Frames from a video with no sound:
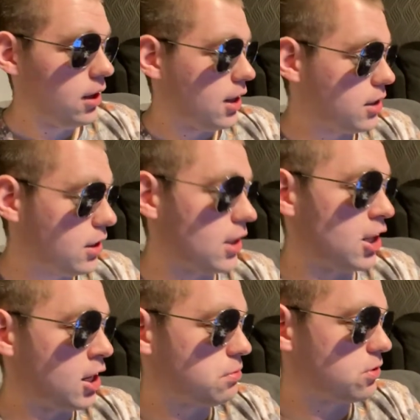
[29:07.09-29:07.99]
And they are
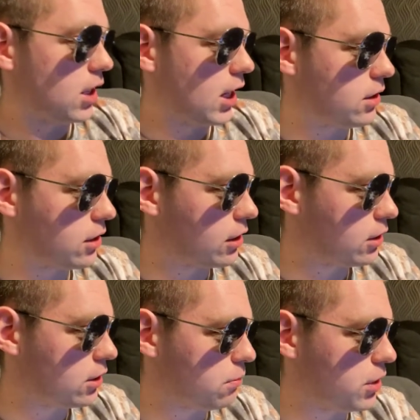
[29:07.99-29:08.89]
absolutely hating it.
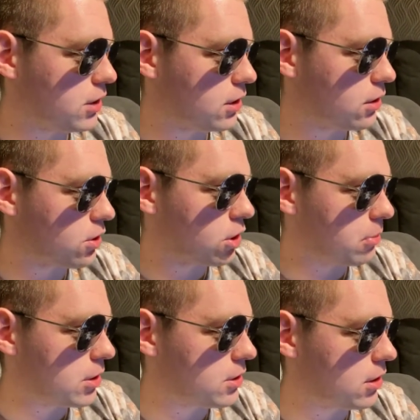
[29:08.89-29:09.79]
And I'm reading the
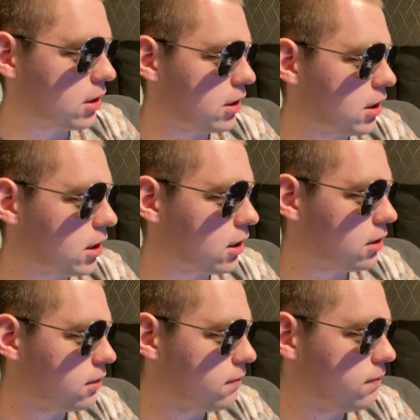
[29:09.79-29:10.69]
comments here.